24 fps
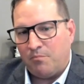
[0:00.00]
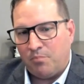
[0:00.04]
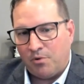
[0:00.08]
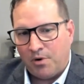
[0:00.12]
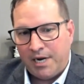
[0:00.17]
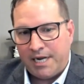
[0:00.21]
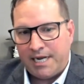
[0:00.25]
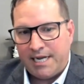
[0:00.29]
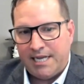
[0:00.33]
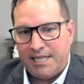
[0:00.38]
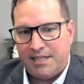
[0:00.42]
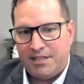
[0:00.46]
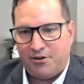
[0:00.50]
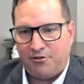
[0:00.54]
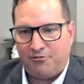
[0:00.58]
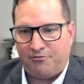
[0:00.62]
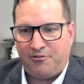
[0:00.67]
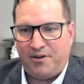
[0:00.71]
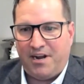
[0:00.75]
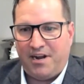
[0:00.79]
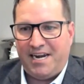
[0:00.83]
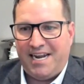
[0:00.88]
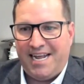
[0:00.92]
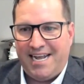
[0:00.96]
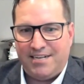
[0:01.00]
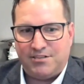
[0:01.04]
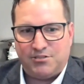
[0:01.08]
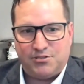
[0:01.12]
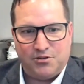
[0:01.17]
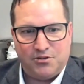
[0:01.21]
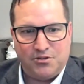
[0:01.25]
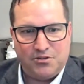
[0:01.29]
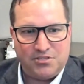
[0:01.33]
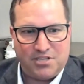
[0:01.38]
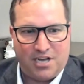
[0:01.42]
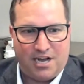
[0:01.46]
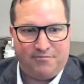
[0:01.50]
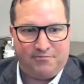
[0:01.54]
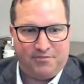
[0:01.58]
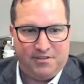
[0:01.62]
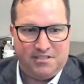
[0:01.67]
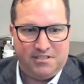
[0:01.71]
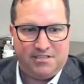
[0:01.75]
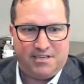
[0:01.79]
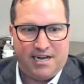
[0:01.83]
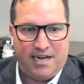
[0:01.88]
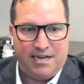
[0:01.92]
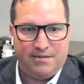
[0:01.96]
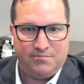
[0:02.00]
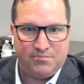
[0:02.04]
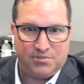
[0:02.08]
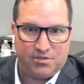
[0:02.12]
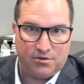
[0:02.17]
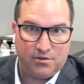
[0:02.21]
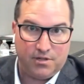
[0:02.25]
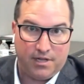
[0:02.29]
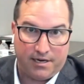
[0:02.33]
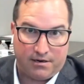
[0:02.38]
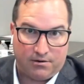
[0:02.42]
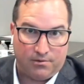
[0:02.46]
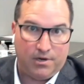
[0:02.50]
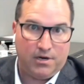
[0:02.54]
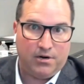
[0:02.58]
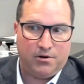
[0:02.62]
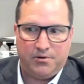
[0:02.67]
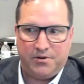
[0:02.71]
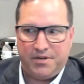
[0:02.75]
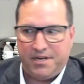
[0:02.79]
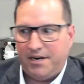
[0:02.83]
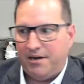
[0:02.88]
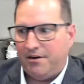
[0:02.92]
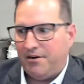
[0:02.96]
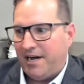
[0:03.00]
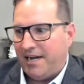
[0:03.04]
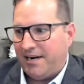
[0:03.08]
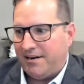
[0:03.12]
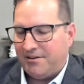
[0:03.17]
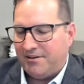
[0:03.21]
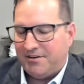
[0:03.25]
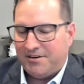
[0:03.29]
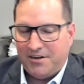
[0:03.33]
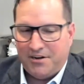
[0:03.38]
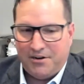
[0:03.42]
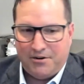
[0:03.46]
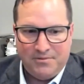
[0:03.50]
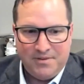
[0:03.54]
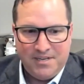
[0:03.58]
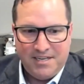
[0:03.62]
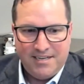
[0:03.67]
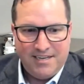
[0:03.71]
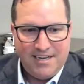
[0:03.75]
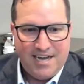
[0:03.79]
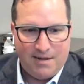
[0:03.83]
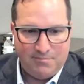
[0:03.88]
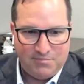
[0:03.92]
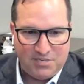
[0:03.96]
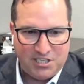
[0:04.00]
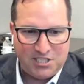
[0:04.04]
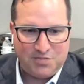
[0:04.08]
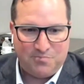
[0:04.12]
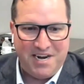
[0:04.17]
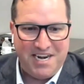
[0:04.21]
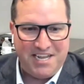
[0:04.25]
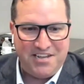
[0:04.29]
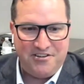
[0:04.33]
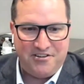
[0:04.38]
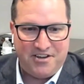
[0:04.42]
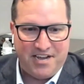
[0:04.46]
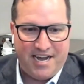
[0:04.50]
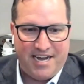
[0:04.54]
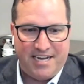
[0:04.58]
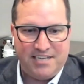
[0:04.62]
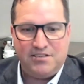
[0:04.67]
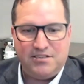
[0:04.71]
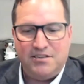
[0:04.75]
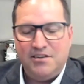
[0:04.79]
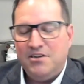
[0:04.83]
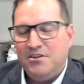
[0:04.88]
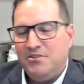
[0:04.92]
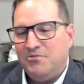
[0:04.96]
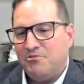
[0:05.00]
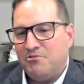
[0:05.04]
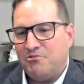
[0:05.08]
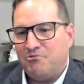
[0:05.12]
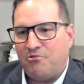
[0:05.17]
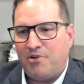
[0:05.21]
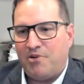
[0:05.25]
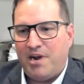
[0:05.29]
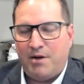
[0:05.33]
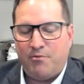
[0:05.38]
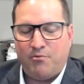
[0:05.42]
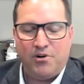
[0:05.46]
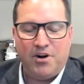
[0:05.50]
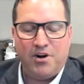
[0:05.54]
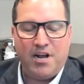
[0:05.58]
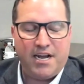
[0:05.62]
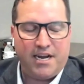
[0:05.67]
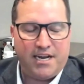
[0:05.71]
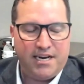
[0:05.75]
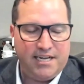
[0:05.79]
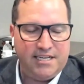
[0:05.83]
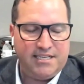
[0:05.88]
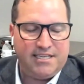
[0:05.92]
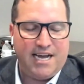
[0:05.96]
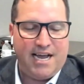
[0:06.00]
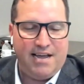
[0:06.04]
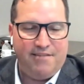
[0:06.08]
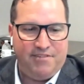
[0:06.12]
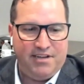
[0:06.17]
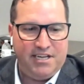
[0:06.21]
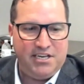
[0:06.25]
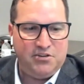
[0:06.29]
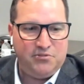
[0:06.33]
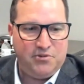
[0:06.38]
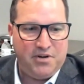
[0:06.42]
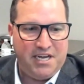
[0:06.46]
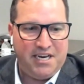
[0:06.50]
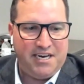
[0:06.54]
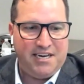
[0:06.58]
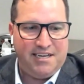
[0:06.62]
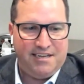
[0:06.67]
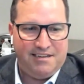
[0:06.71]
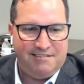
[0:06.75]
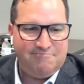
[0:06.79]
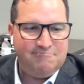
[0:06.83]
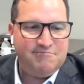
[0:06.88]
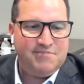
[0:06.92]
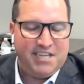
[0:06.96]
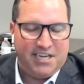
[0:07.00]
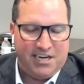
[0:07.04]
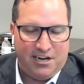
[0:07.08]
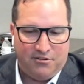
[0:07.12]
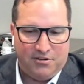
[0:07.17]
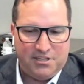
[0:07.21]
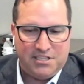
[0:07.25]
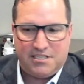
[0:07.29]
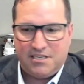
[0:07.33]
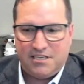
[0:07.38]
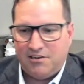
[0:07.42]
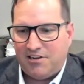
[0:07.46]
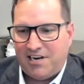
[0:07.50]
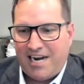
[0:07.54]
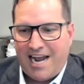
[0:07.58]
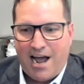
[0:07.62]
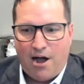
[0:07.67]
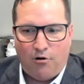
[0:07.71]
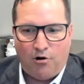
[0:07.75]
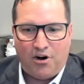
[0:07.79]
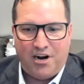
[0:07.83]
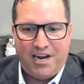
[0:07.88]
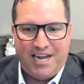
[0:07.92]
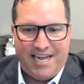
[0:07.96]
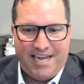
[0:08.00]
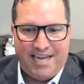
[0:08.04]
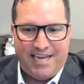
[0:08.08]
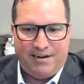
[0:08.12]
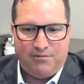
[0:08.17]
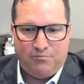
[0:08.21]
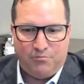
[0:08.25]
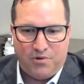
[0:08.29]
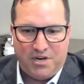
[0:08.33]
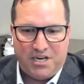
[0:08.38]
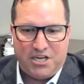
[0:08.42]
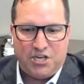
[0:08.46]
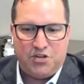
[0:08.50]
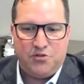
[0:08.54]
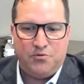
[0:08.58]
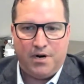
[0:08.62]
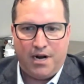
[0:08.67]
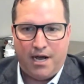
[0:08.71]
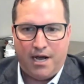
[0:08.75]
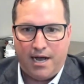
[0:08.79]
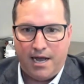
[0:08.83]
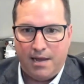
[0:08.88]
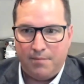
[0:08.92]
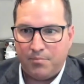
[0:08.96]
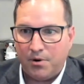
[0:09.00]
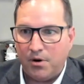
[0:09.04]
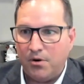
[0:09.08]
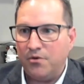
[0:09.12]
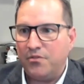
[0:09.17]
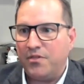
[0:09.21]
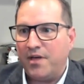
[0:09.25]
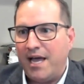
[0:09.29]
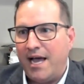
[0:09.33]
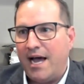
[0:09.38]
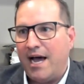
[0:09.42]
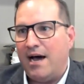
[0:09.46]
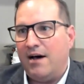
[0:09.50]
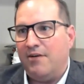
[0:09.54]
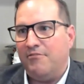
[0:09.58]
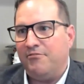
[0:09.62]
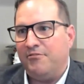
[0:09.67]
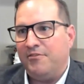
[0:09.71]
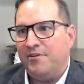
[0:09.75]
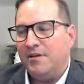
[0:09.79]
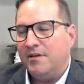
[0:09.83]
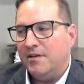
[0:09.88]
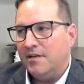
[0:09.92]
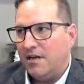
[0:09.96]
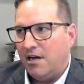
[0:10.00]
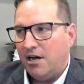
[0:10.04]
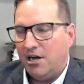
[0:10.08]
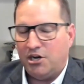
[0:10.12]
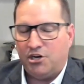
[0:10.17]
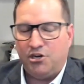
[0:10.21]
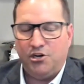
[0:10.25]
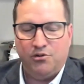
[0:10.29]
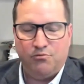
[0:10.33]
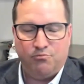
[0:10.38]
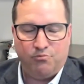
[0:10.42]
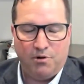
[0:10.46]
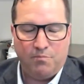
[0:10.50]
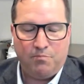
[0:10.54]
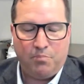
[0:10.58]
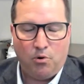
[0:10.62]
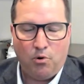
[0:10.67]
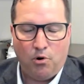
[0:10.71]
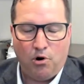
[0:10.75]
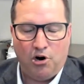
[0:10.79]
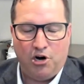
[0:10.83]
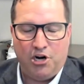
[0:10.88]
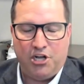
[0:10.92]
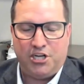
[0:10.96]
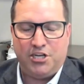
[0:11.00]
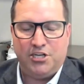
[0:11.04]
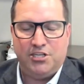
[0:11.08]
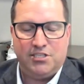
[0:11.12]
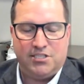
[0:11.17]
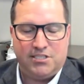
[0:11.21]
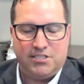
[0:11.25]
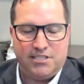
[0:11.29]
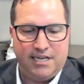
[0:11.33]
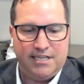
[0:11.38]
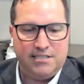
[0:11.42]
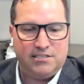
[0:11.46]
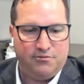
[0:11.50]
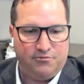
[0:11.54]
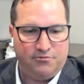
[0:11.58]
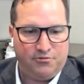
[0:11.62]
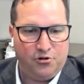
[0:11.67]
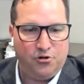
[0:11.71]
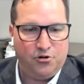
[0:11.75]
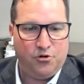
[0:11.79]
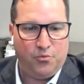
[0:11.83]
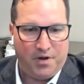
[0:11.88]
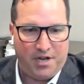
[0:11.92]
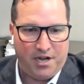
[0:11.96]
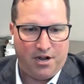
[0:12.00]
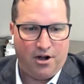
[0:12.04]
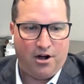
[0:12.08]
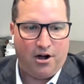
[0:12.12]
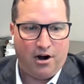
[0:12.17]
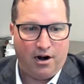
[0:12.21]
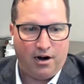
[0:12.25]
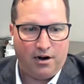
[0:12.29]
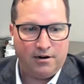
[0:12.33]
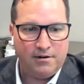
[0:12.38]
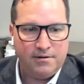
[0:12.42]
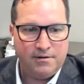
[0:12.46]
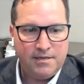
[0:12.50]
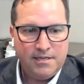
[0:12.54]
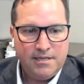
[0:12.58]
to bring in their financials, oftentimes they're like, whoa, I don't know. I'm just meeting you guys. Well, great. We're not going to dive into it, until an hour in, when you and I both have a good rapport and a good sense of who we are.